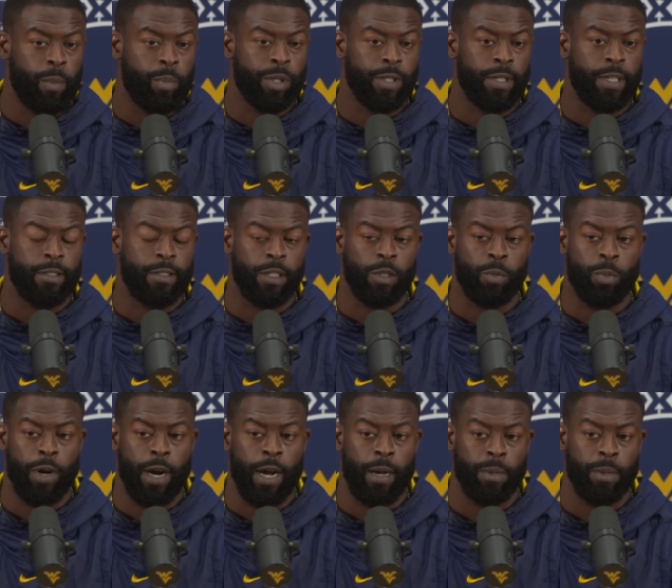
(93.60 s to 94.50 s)
presents its
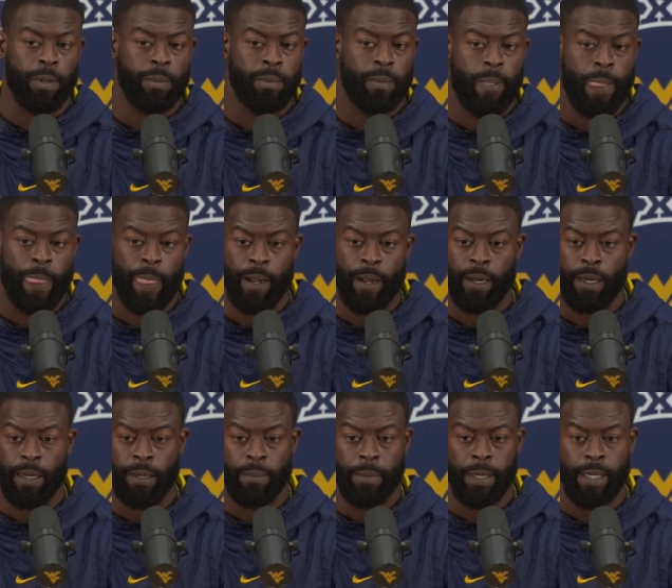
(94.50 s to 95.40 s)
problem.
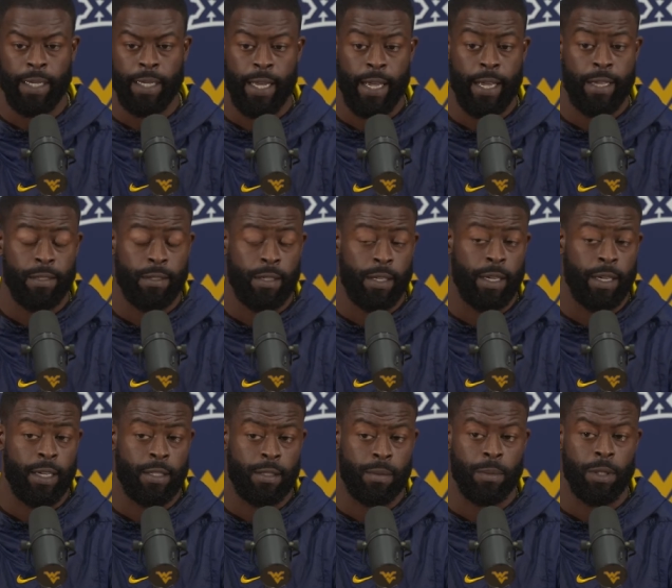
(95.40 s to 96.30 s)
And he has
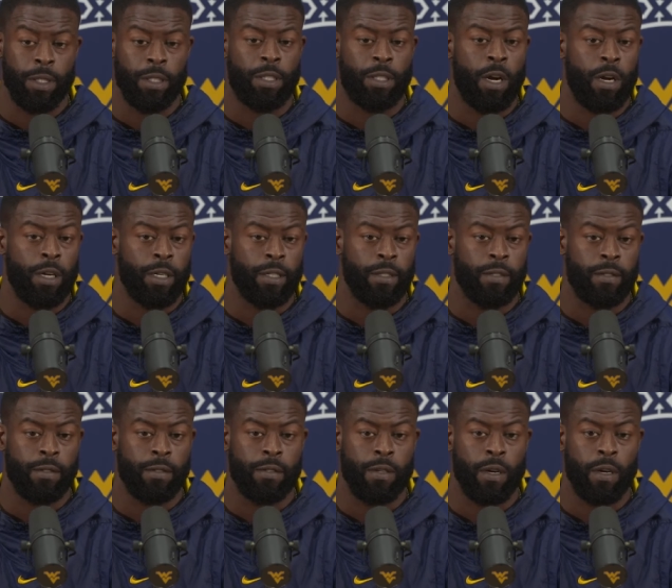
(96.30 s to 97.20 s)
some good
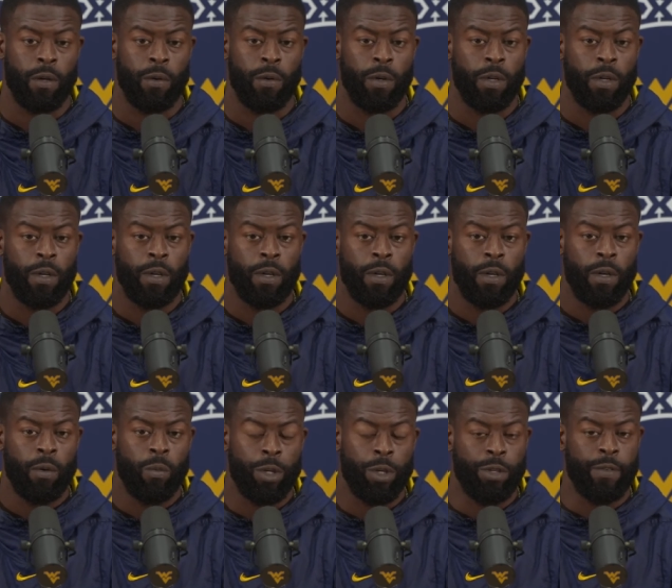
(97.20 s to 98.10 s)
targets. And so,
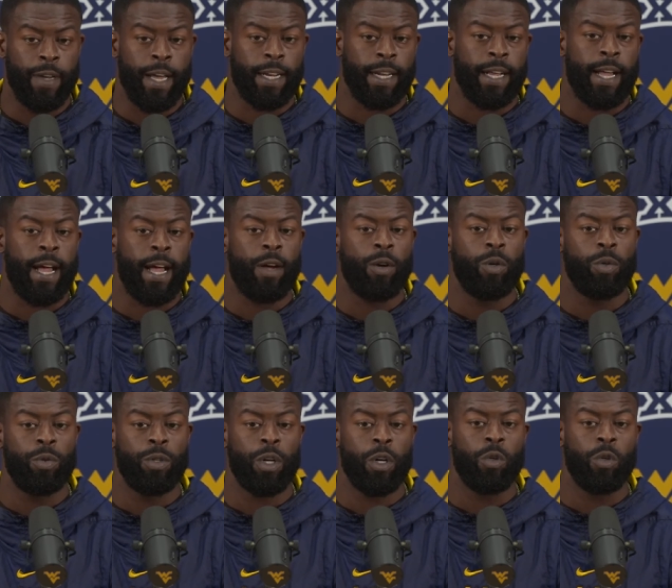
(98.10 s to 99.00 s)
when you've got a guy
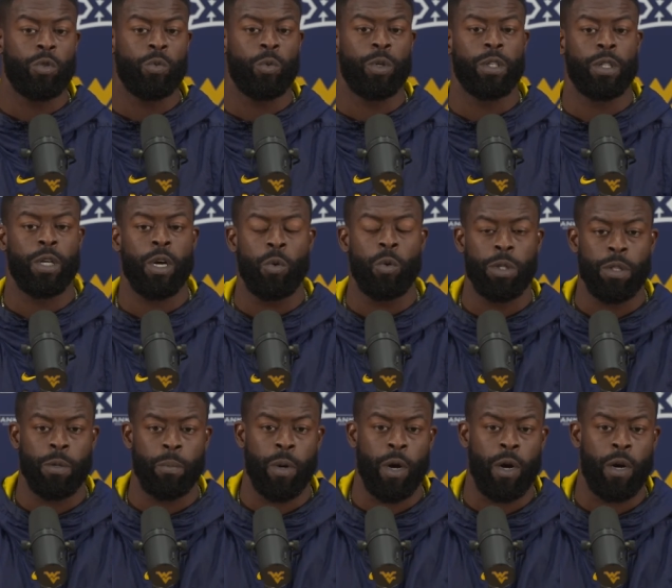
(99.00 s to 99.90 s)
who knows where to go
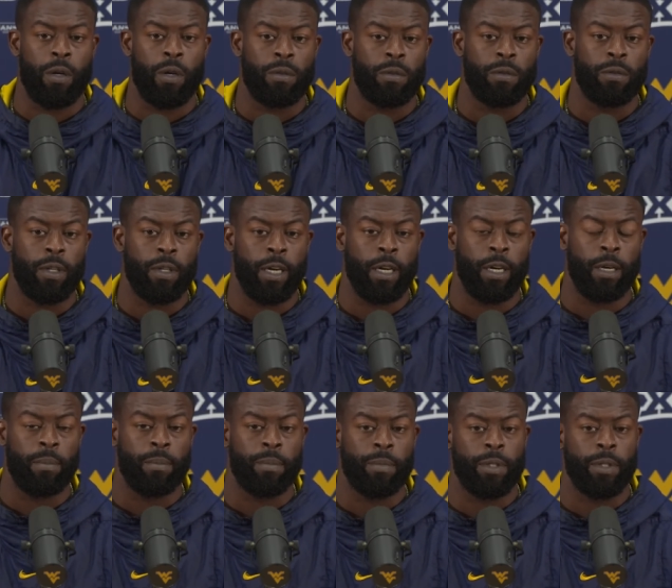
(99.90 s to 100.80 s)
with the ball,
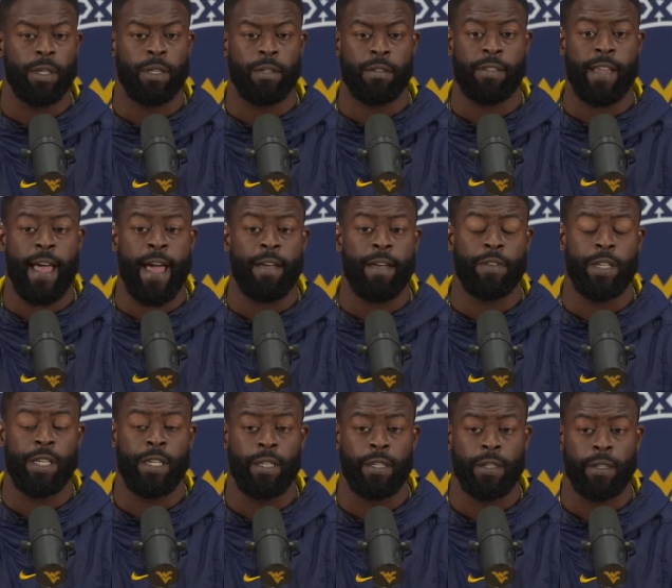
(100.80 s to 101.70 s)
is
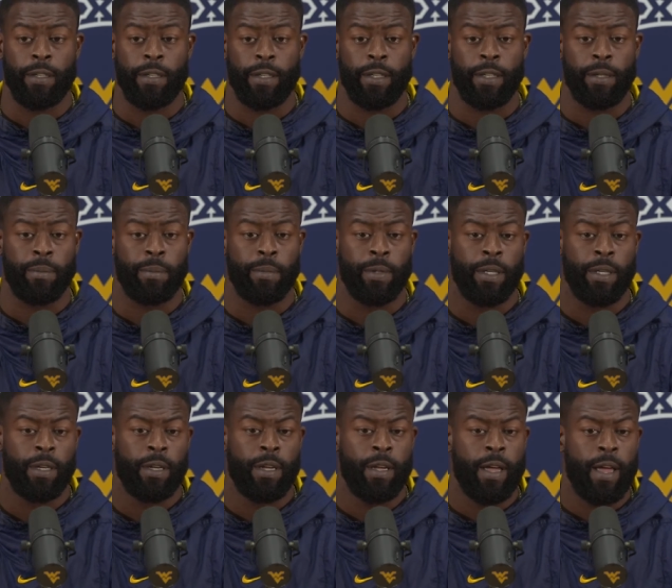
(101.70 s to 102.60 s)
savvy,
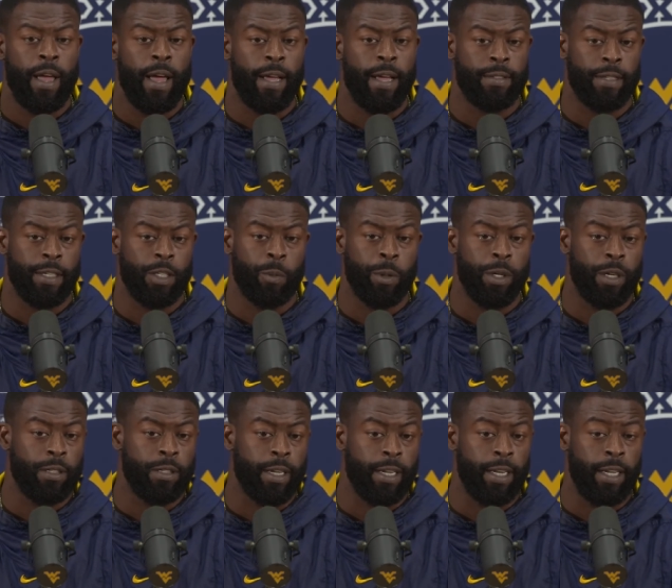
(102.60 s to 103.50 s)
has the
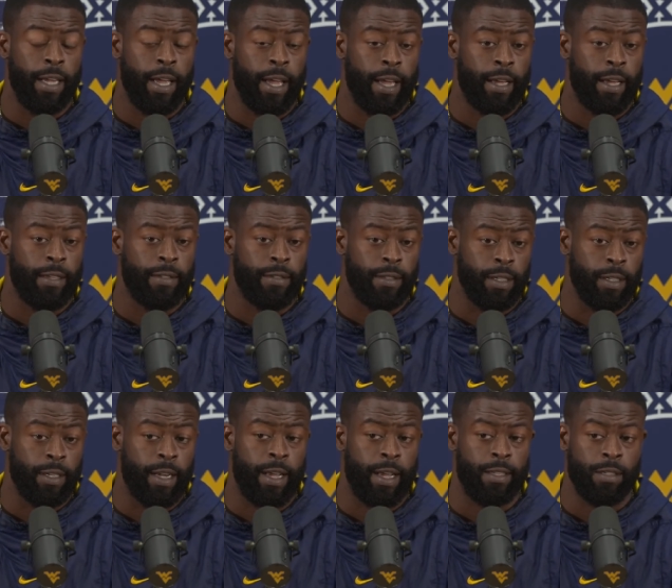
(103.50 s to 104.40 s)
experience that he has,
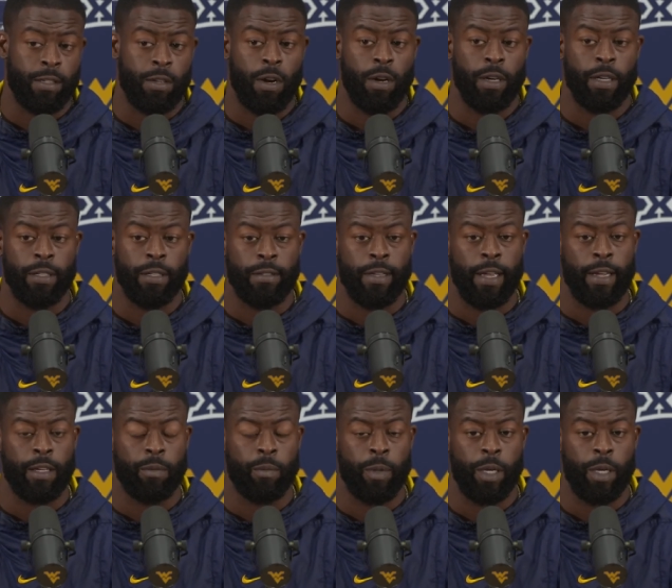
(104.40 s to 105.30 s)
and then has targets
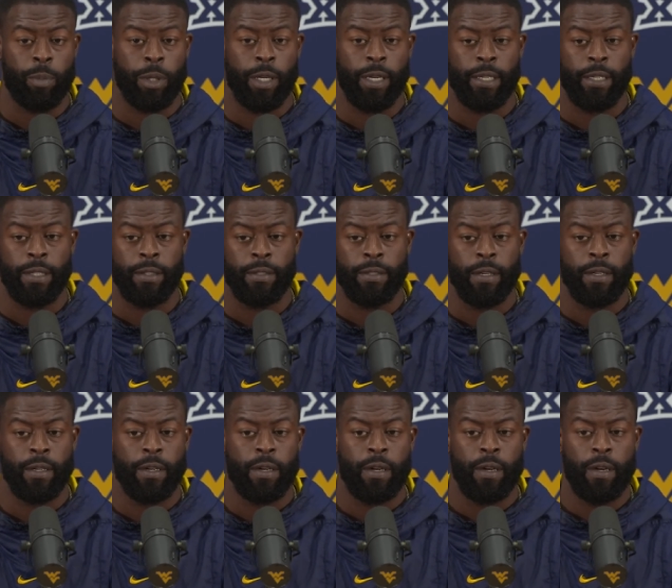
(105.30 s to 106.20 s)
that can make plays,
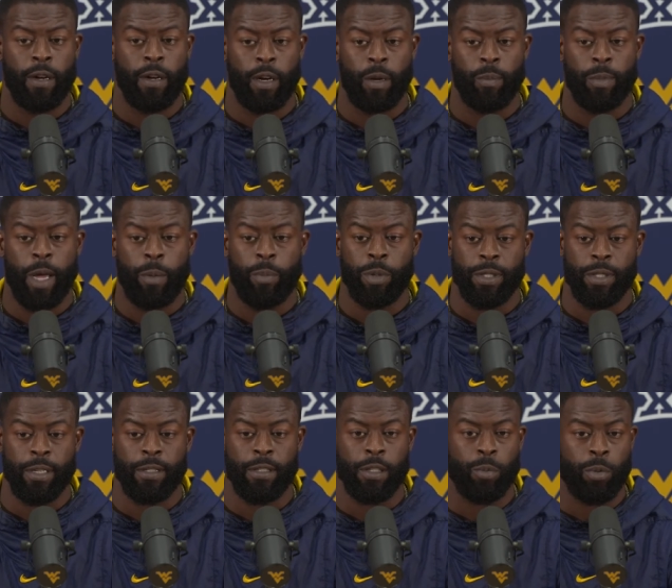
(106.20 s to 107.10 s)
that
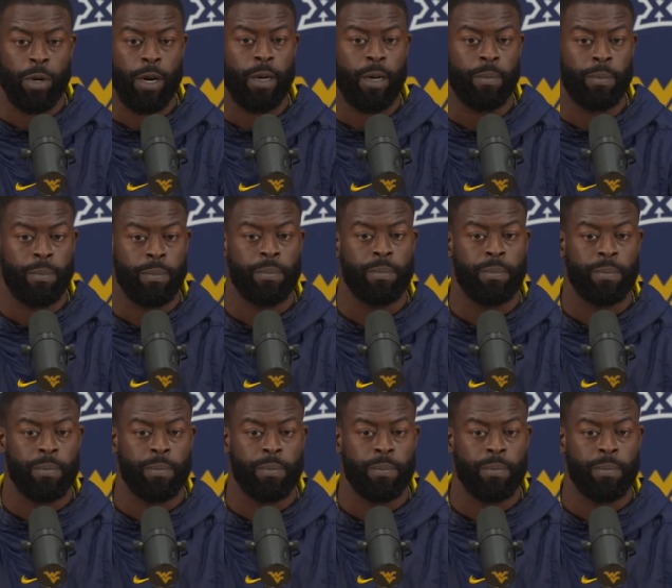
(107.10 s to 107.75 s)
presents its problem.